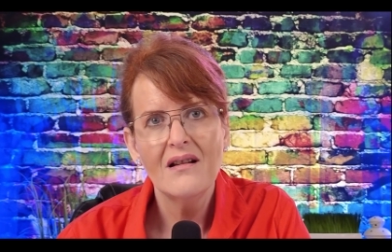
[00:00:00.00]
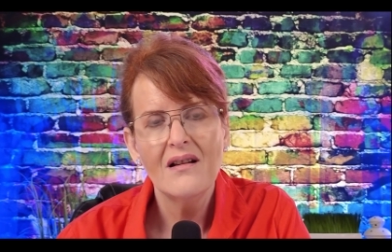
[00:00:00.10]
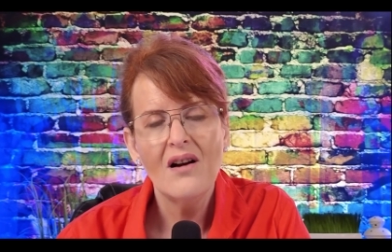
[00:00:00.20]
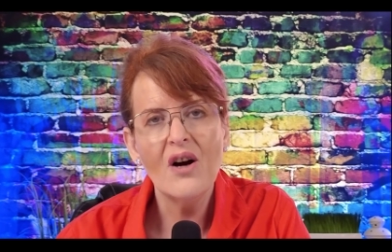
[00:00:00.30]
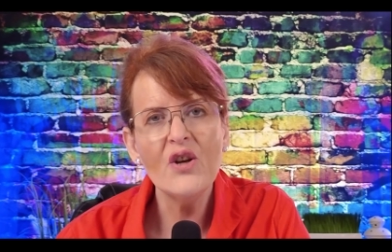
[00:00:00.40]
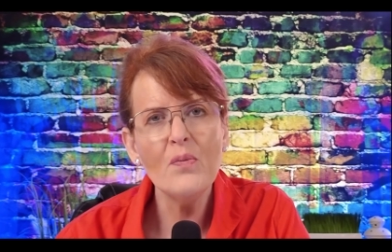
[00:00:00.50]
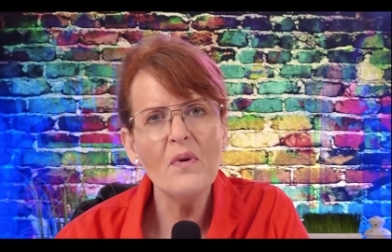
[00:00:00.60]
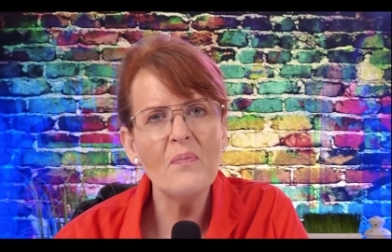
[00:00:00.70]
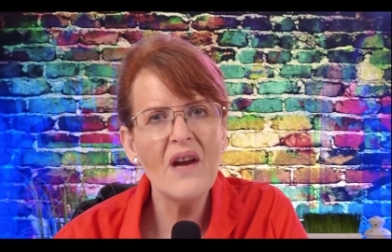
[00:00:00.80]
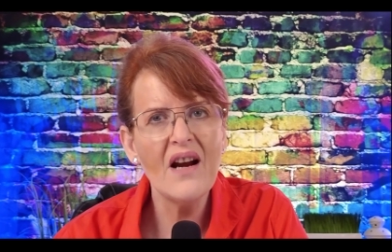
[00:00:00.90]
Are you
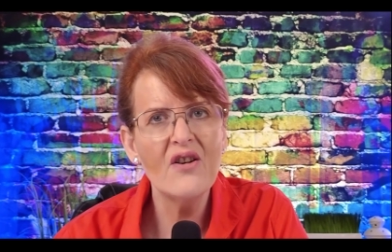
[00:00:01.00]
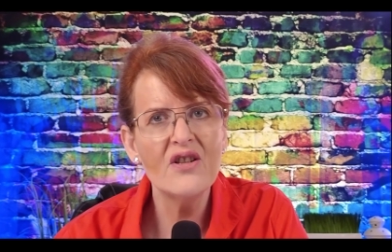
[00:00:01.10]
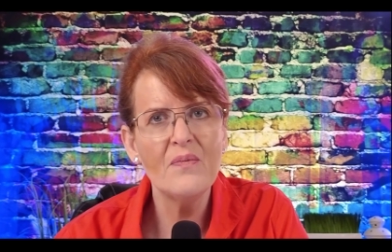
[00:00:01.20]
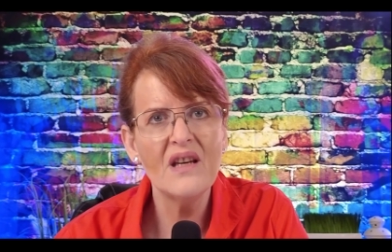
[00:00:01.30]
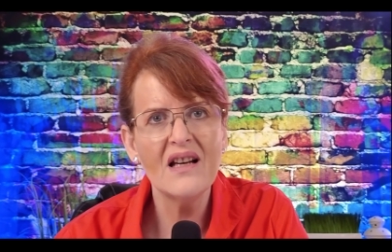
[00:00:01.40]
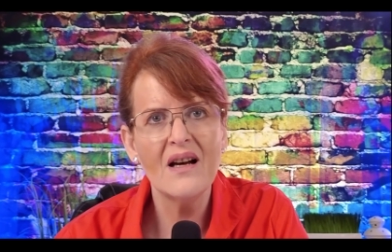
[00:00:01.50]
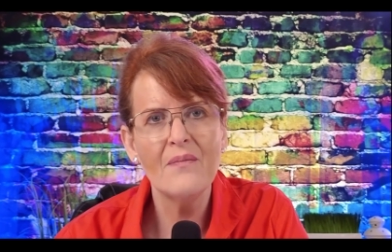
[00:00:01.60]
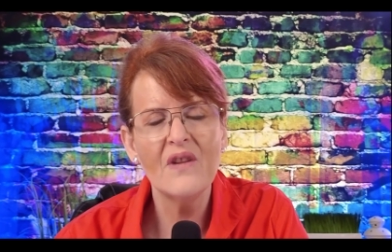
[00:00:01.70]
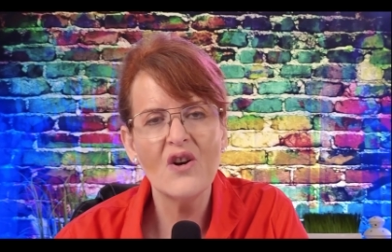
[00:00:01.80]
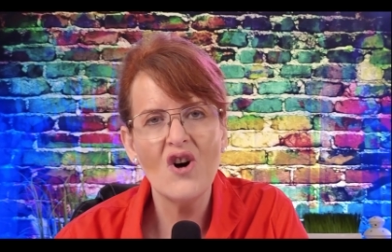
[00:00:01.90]
prepared to become
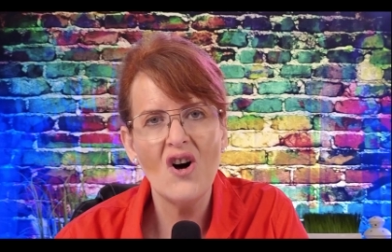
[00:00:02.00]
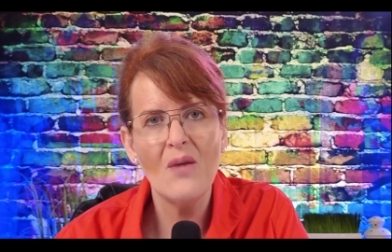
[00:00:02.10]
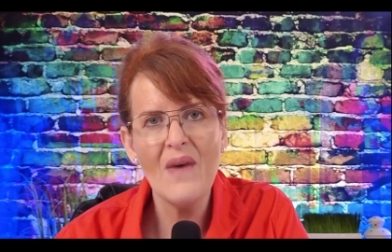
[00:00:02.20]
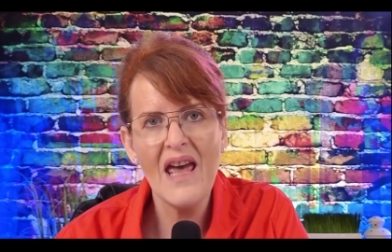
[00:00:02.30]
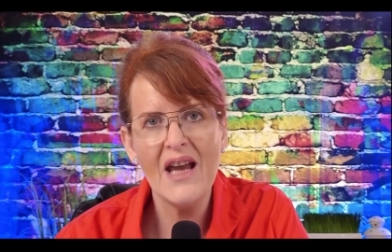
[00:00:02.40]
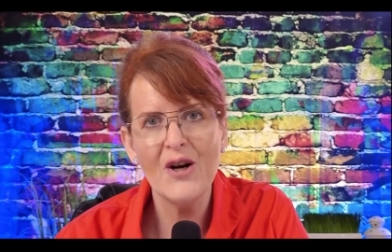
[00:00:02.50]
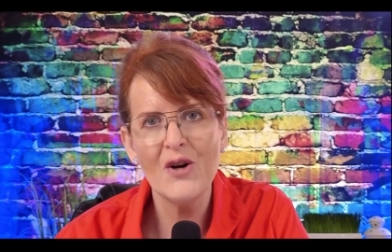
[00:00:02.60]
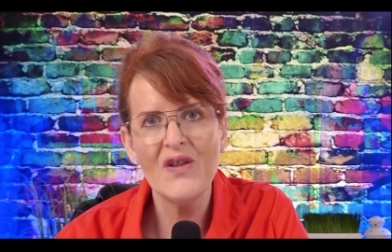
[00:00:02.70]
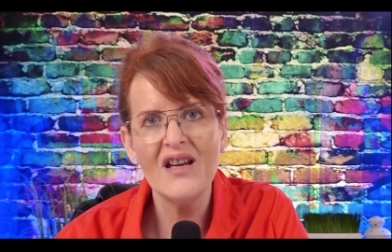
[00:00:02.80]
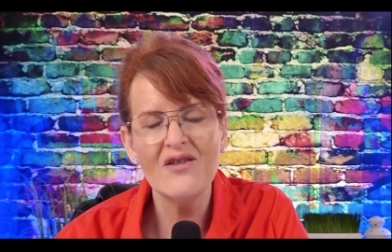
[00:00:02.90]
the calm
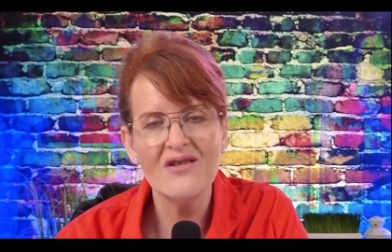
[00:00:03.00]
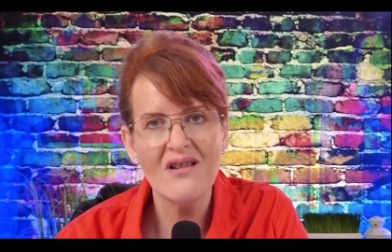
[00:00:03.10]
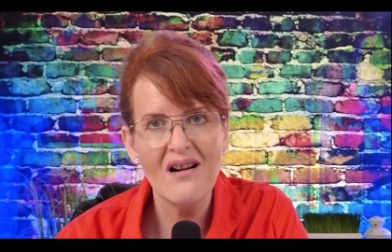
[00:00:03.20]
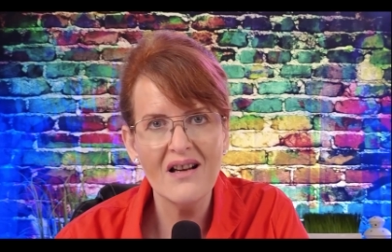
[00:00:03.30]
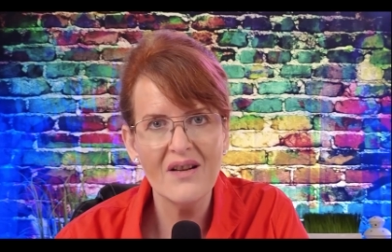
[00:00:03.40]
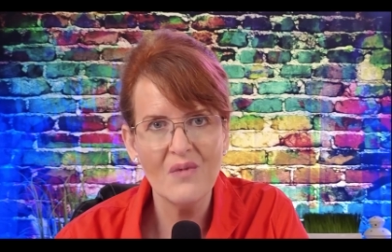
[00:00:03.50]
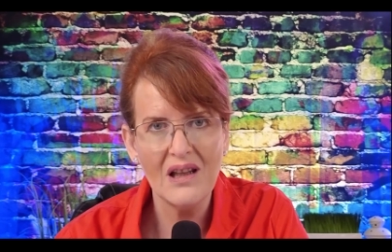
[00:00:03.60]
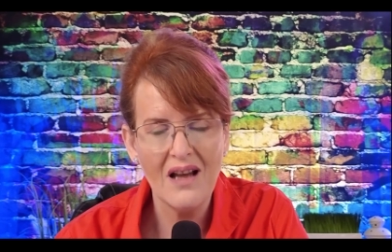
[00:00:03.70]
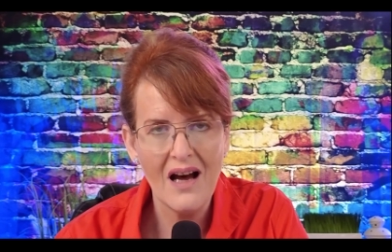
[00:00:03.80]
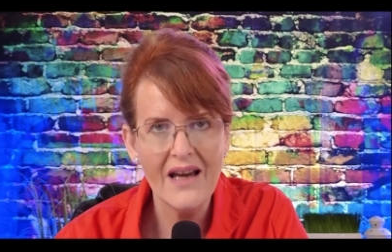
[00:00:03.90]
anchor that your dog can
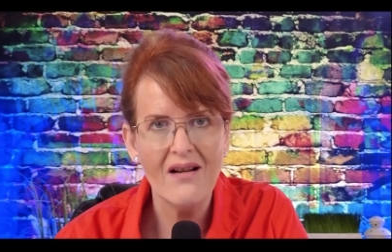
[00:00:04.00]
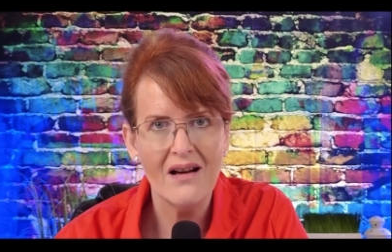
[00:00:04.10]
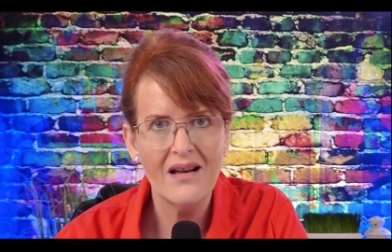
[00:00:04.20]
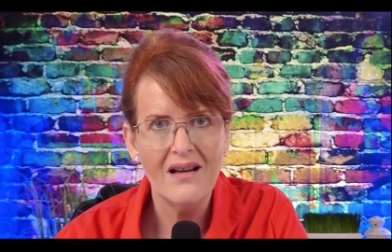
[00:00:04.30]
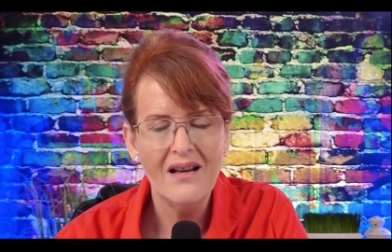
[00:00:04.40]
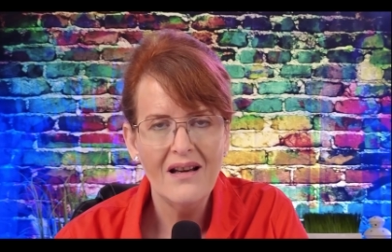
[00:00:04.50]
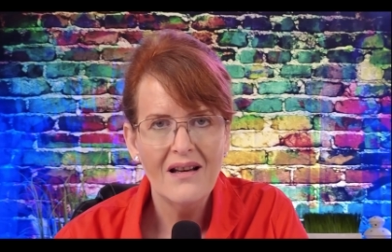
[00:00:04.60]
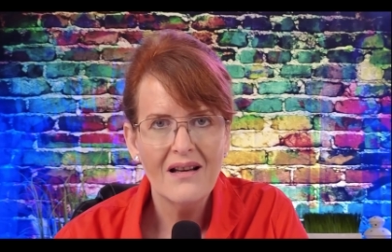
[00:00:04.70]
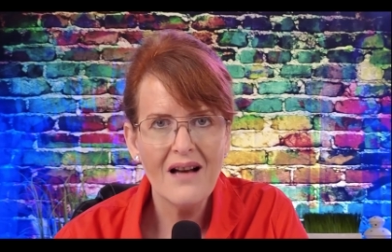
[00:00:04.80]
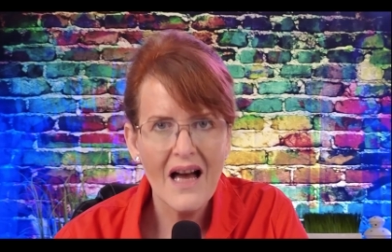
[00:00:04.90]
rely on,
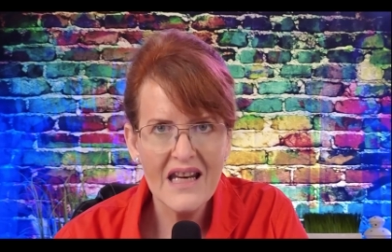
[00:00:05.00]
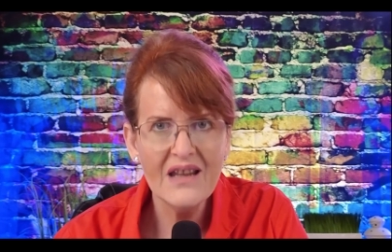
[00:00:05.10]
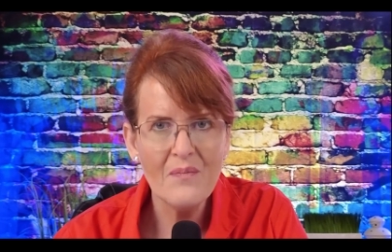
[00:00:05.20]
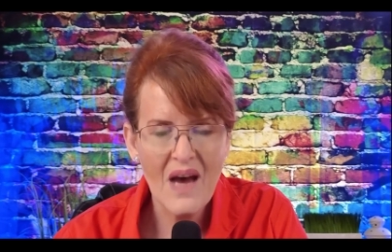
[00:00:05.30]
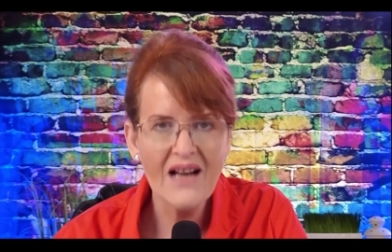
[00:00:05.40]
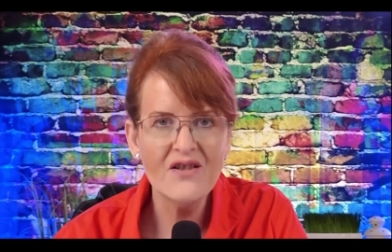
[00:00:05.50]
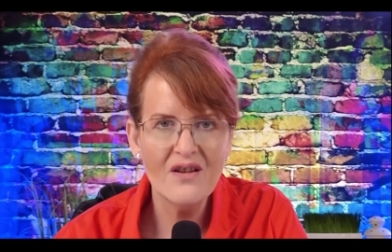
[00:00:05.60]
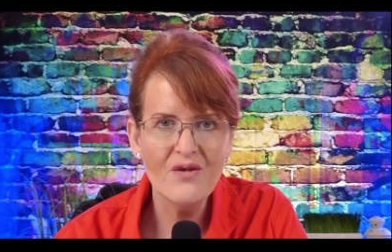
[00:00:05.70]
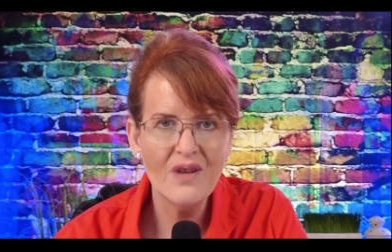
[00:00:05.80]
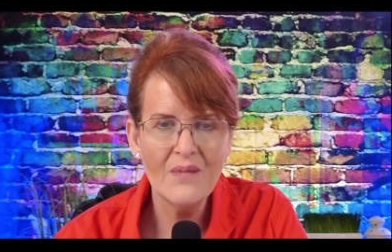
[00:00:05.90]
guiding them back to
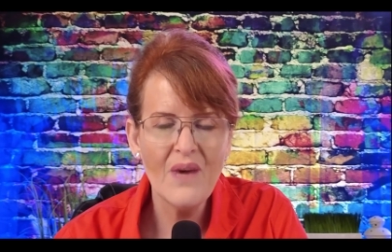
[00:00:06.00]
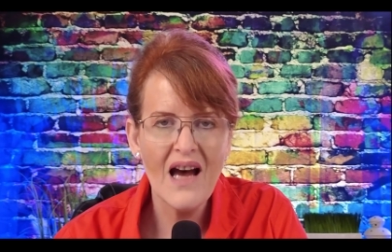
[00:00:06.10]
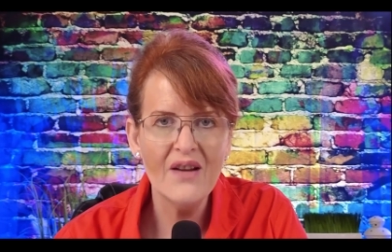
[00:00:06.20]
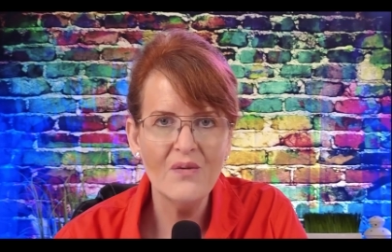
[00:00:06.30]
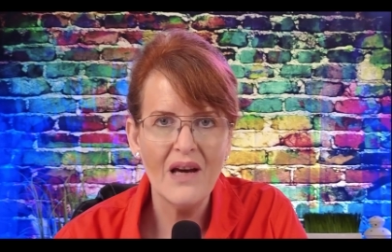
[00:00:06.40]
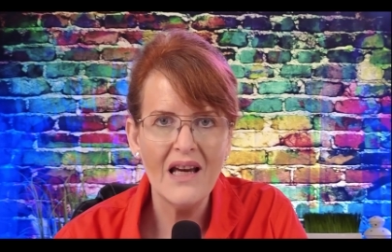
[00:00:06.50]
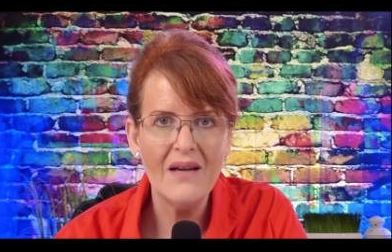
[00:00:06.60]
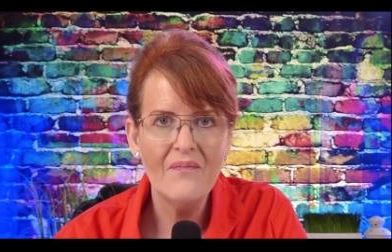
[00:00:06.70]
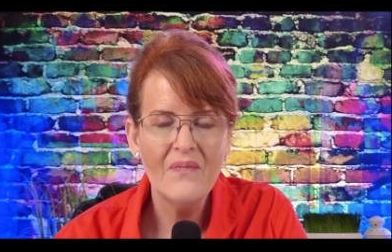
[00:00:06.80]
the green pathway?